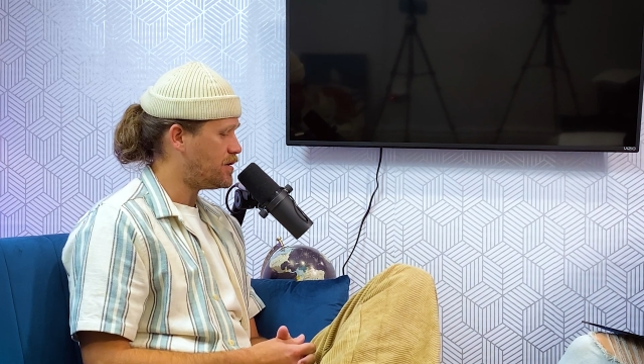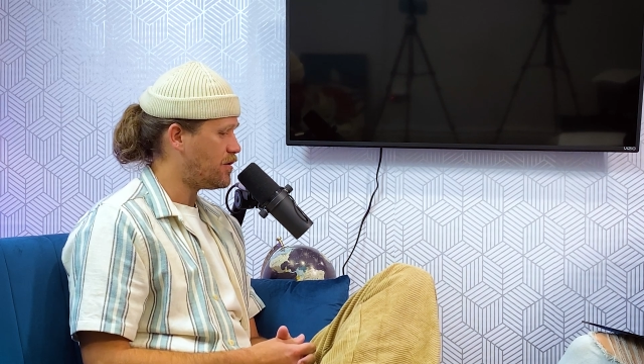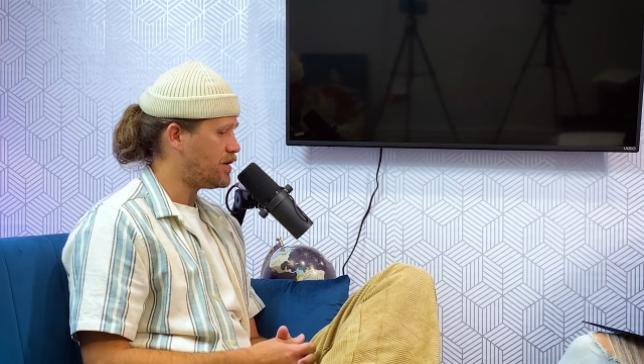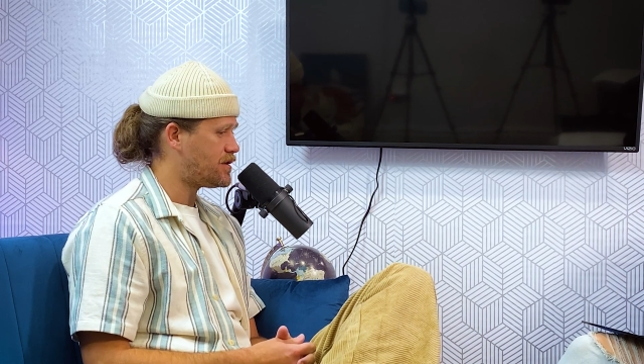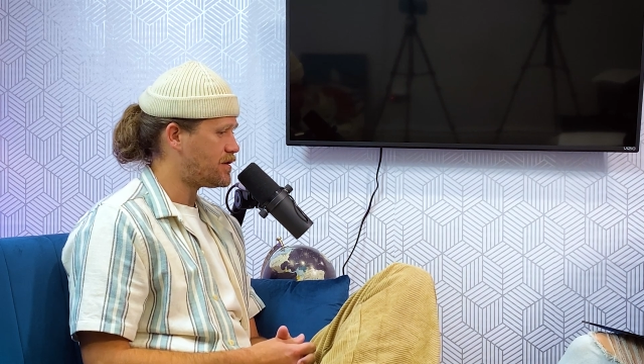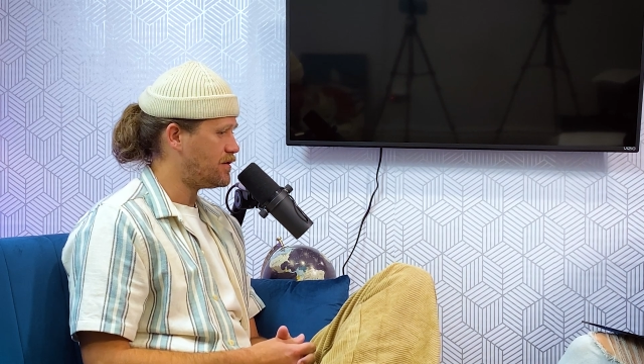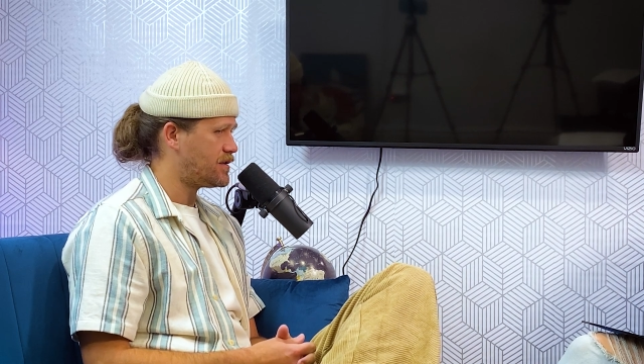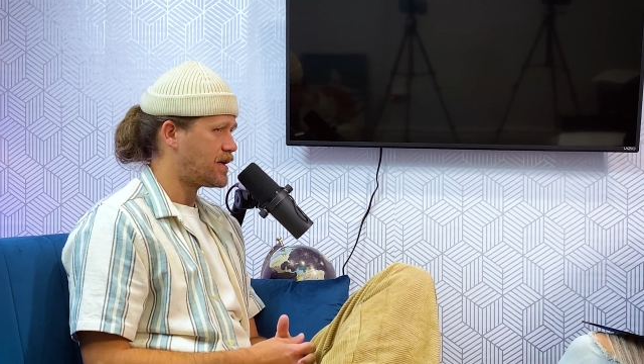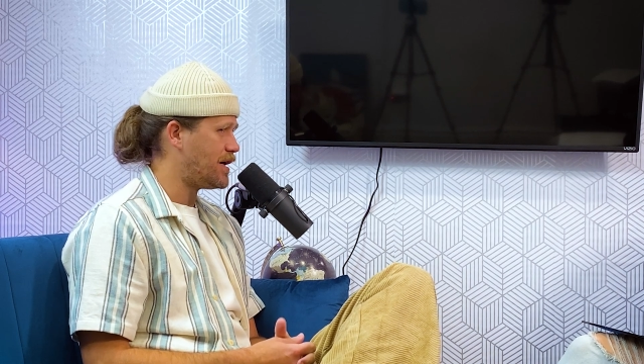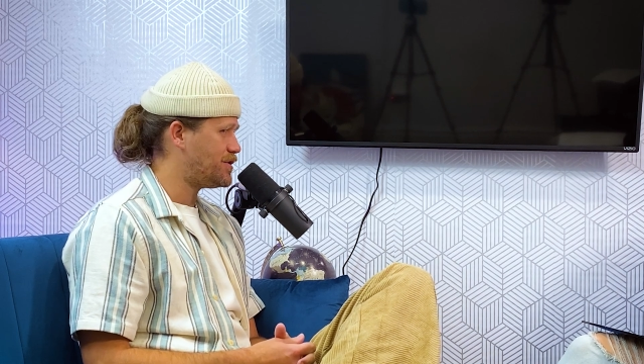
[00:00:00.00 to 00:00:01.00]
You know, let's
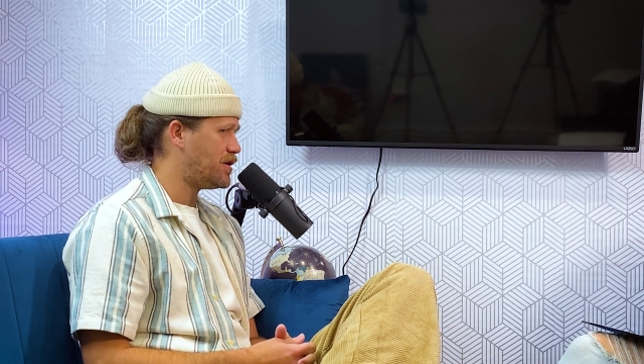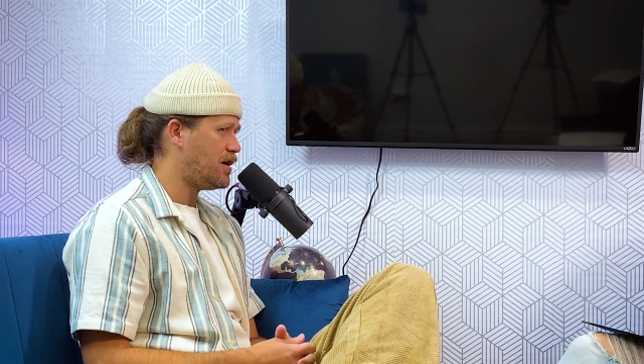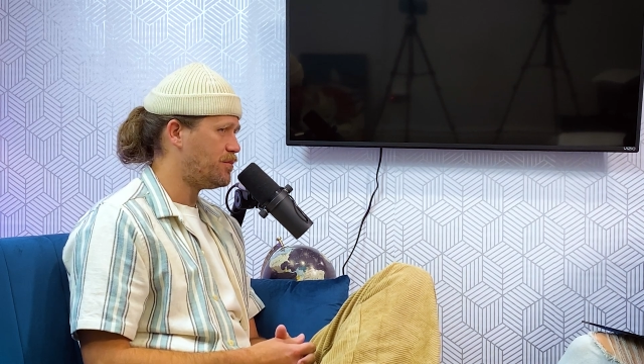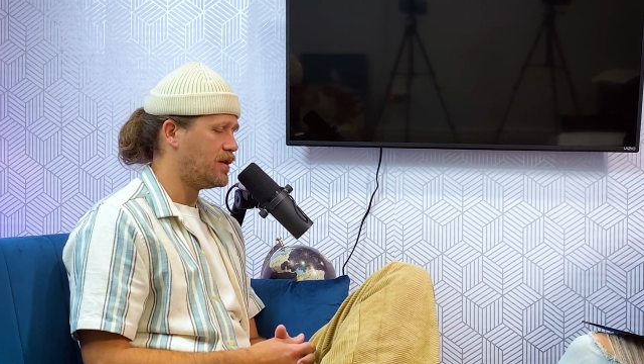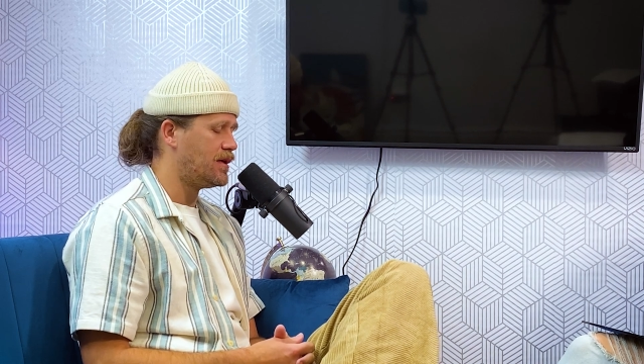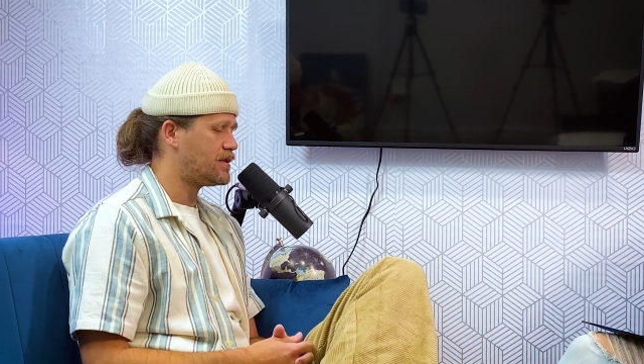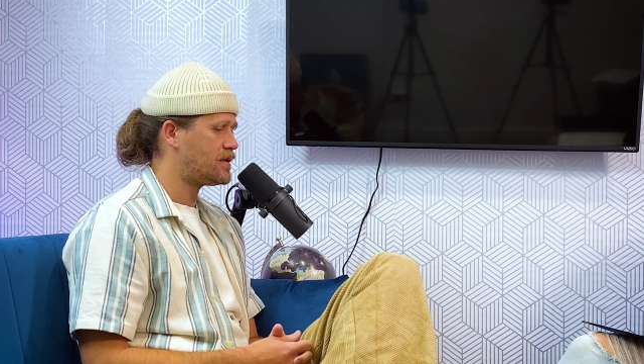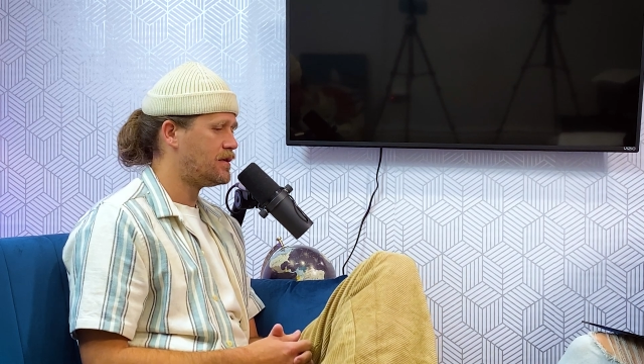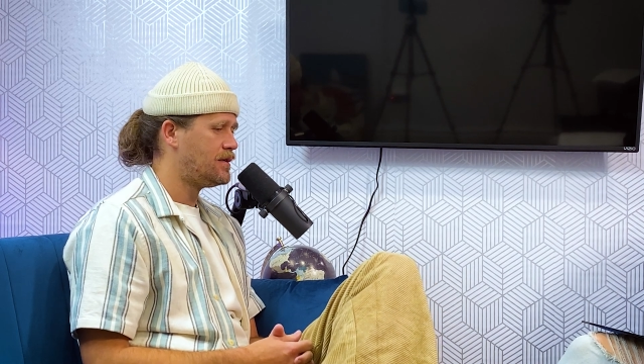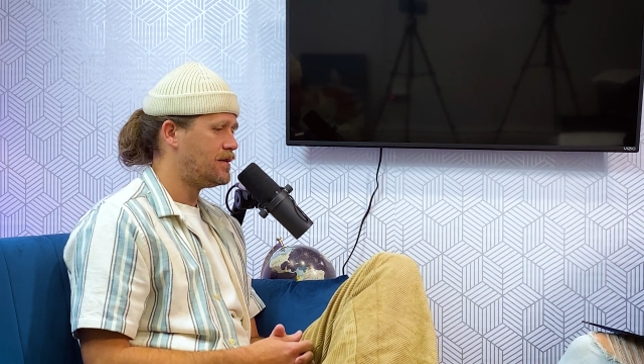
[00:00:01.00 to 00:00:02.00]
catch up and
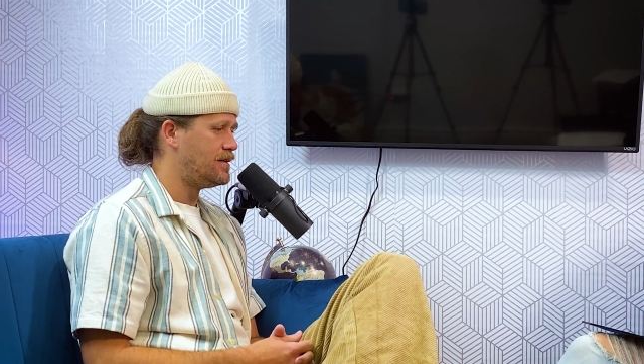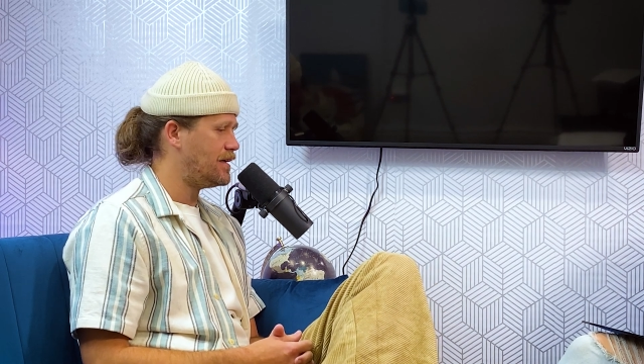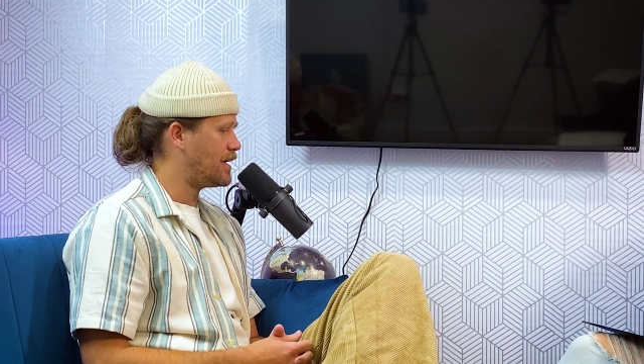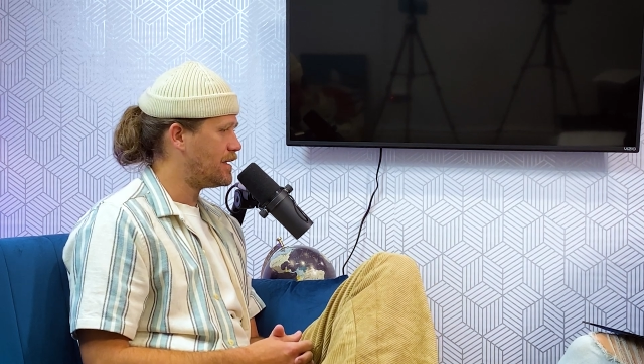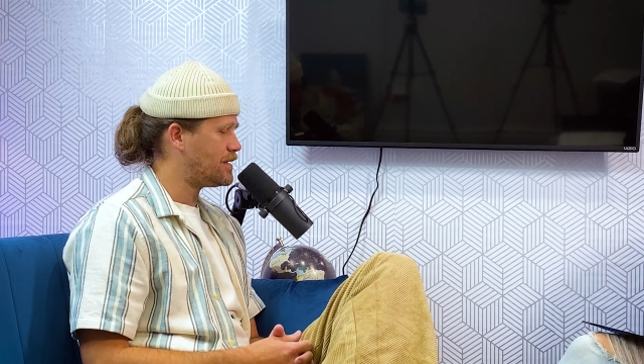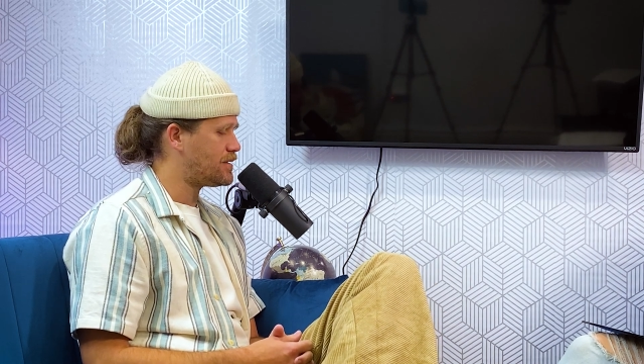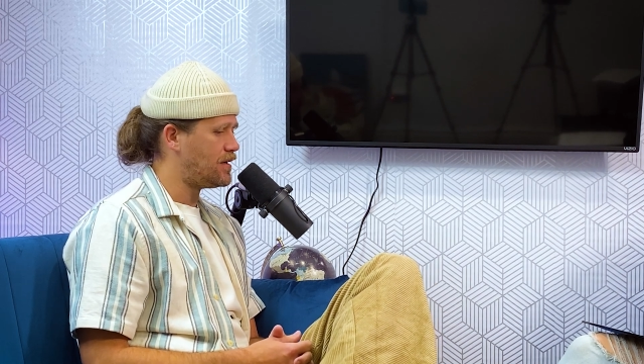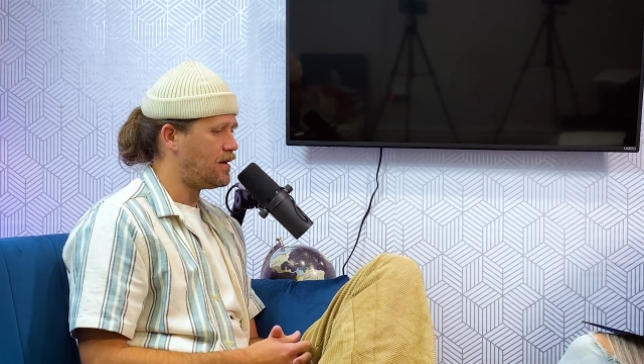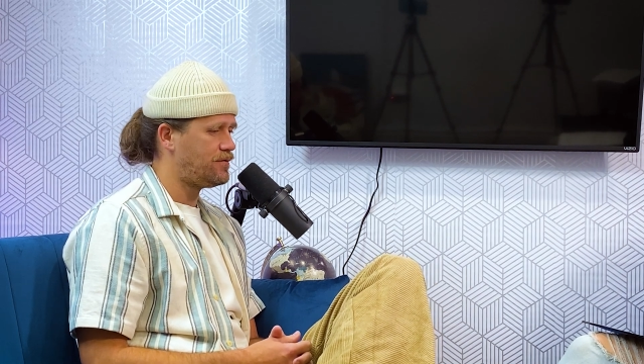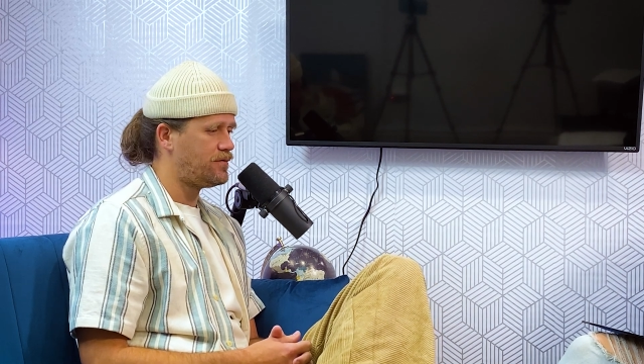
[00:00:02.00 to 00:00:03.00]
let's dig into
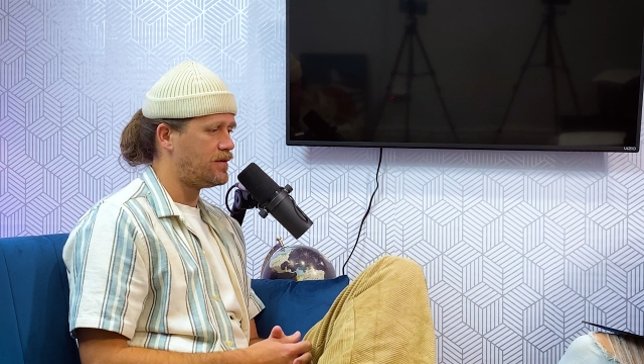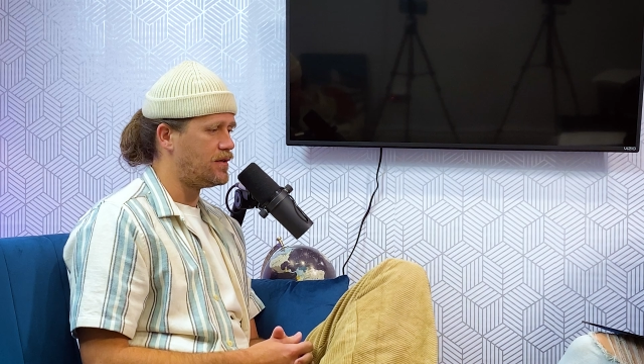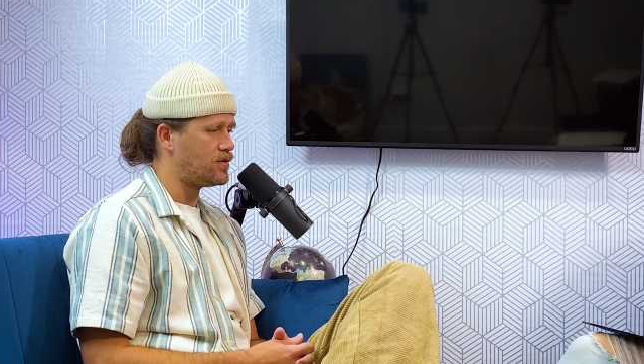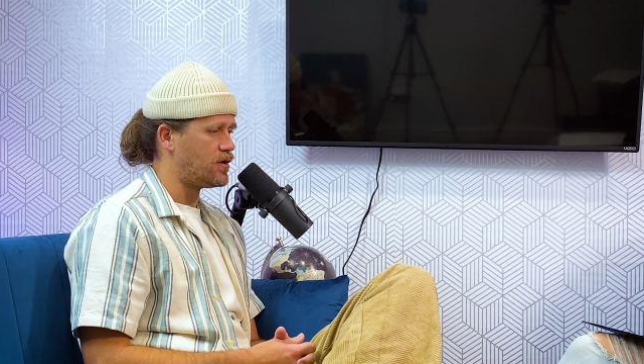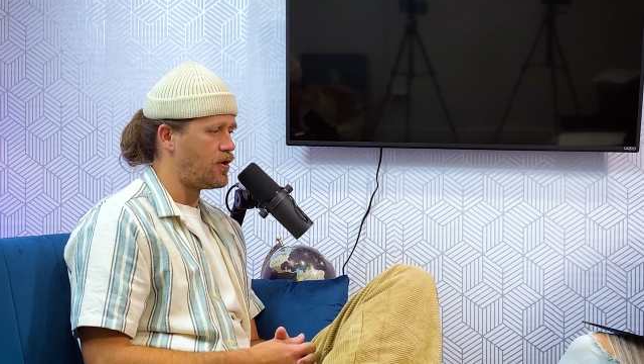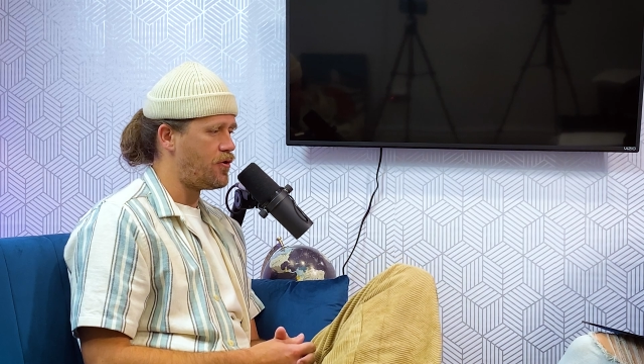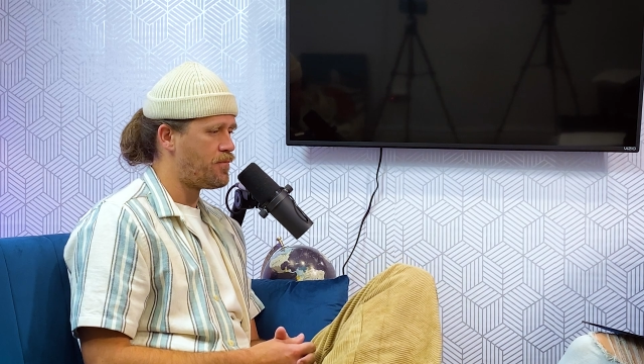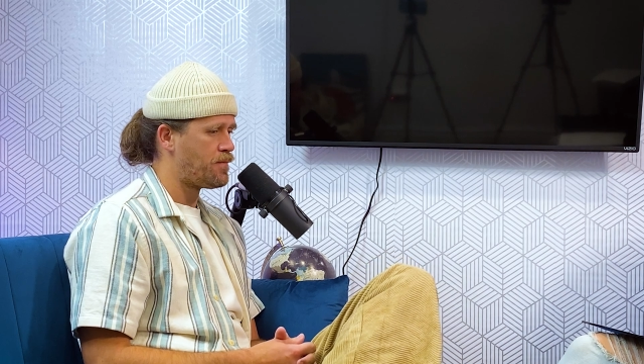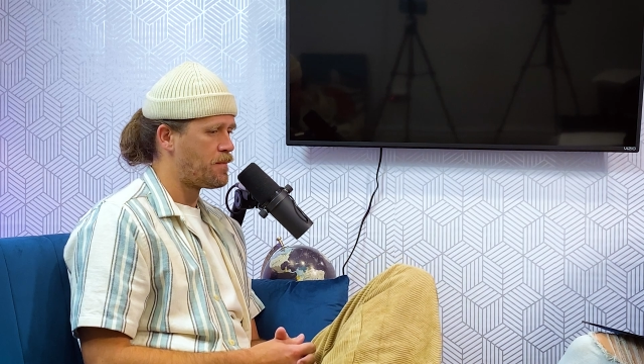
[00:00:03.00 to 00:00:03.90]
stuff. And so